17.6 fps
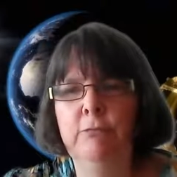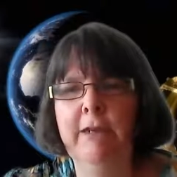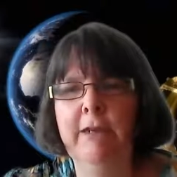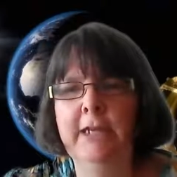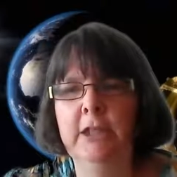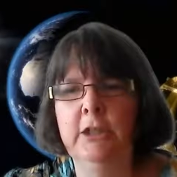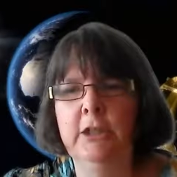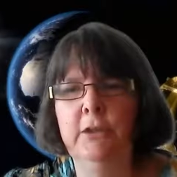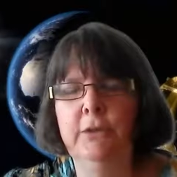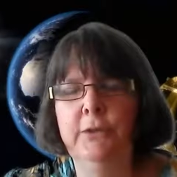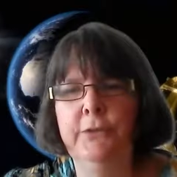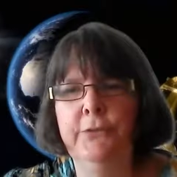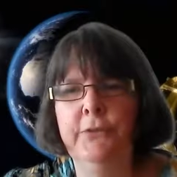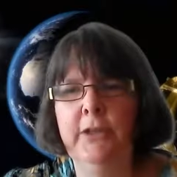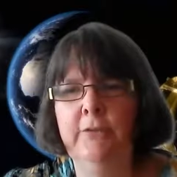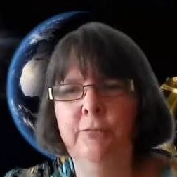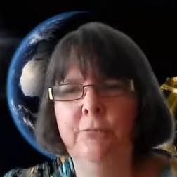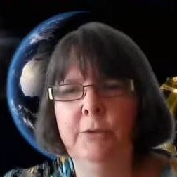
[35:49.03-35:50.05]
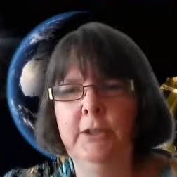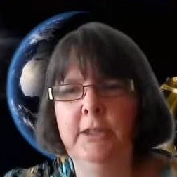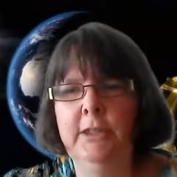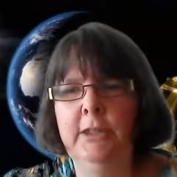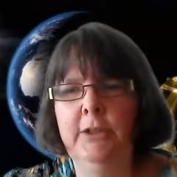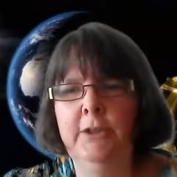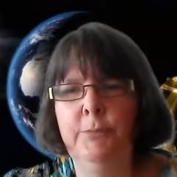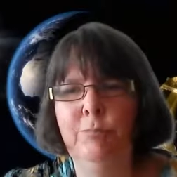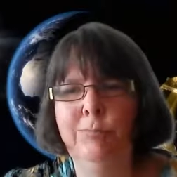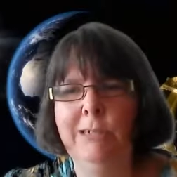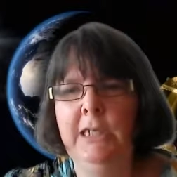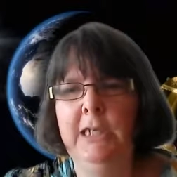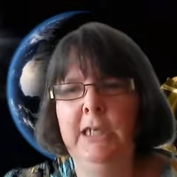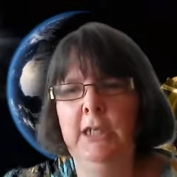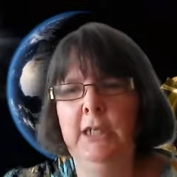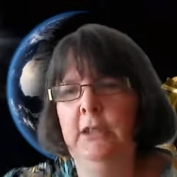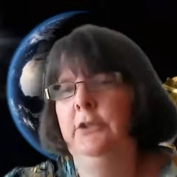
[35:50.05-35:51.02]
recognize that everybody is
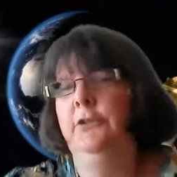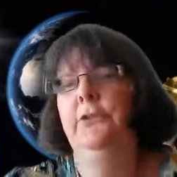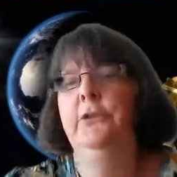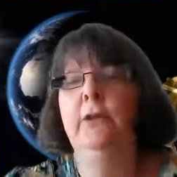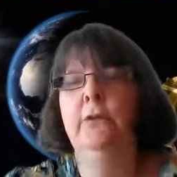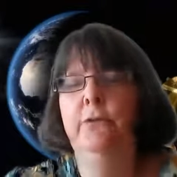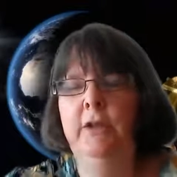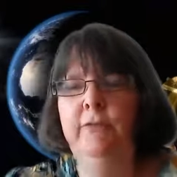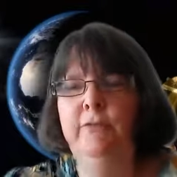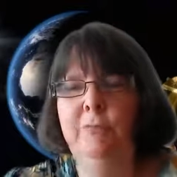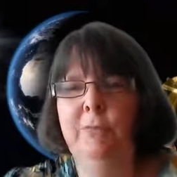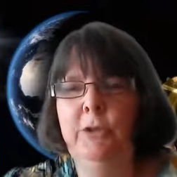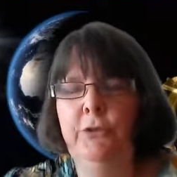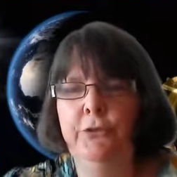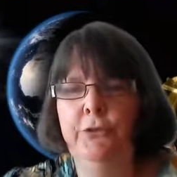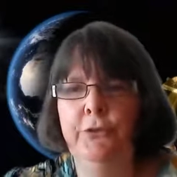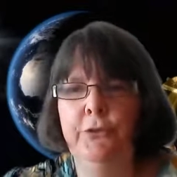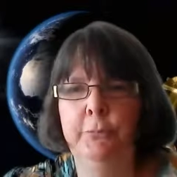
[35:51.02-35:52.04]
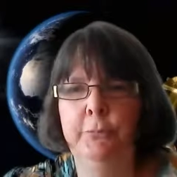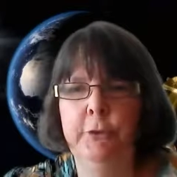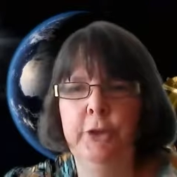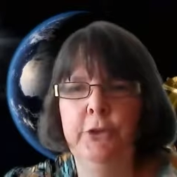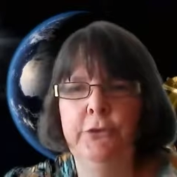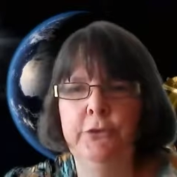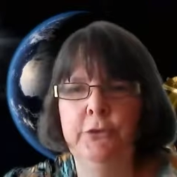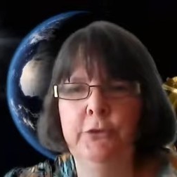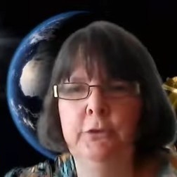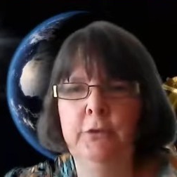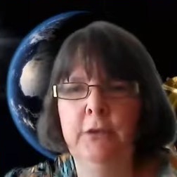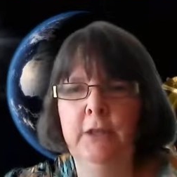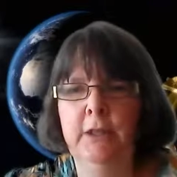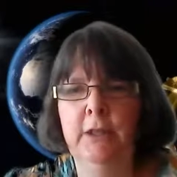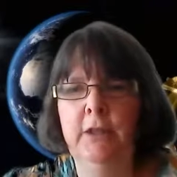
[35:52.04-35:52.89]
bringing stuff and everybody's just a person.